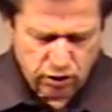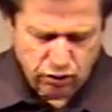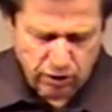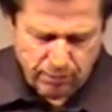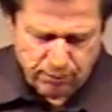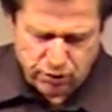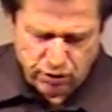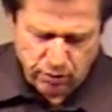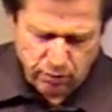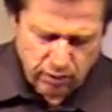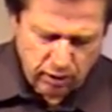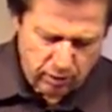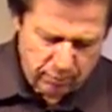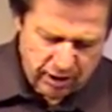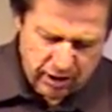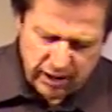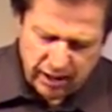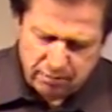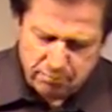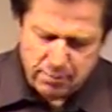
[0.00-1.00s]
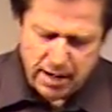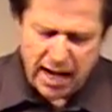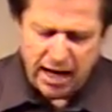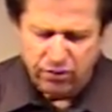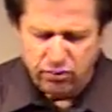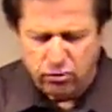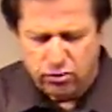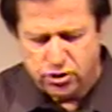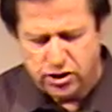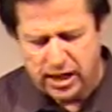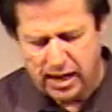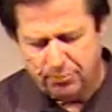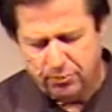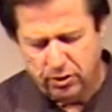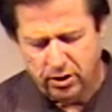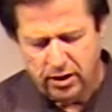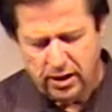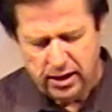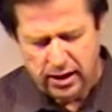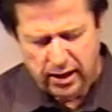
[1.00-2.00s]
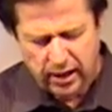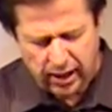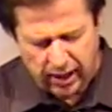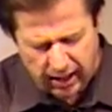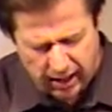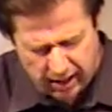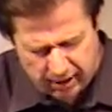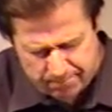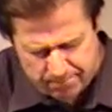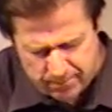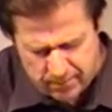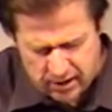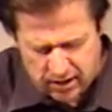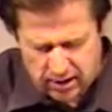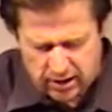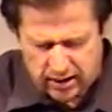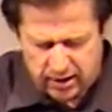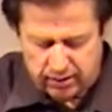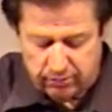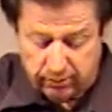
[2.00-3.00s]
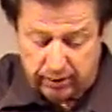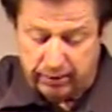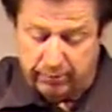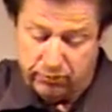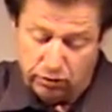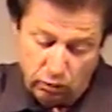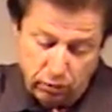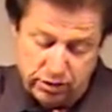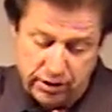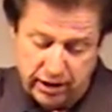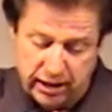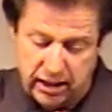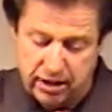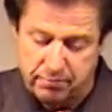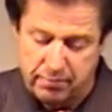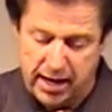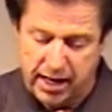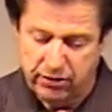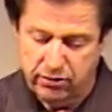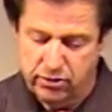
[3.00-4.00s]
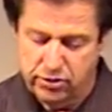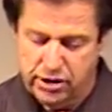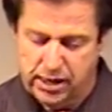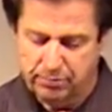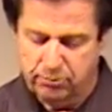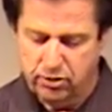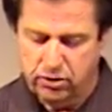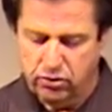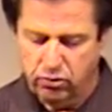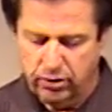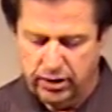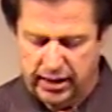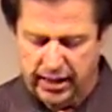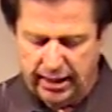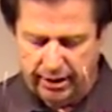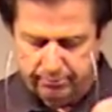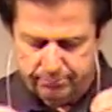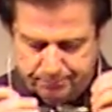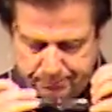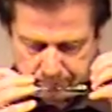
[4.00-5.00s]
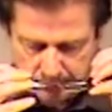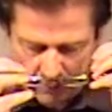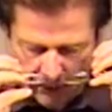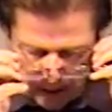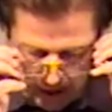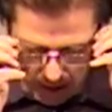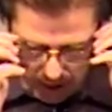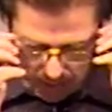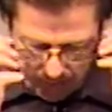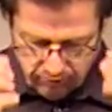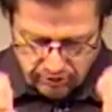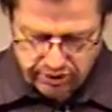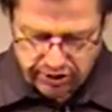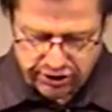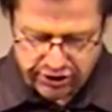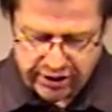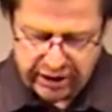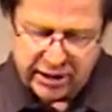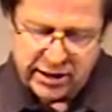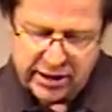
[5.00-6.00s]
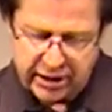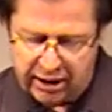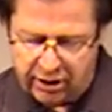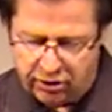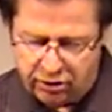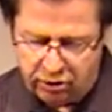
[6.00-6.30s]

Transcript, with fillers: Scripture, we're going to be in Matthew chapter, uh, well, towards the end of Matthew in chapter 28 verses 16